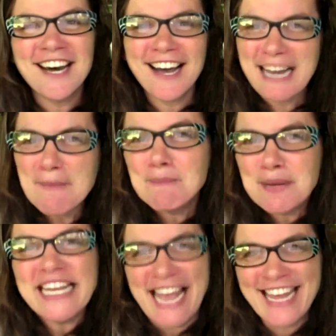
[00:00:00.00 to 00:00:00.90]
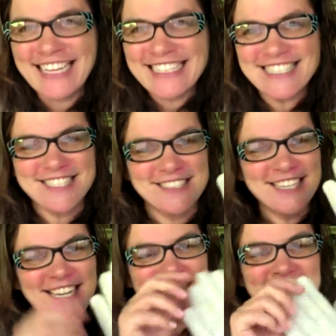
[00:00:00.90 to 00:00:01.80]
I got big hands.
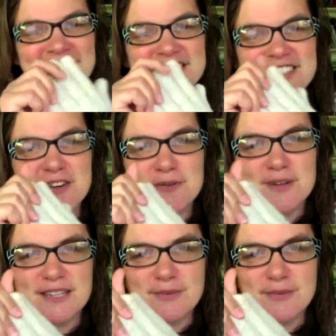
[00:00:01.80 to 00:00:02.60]
So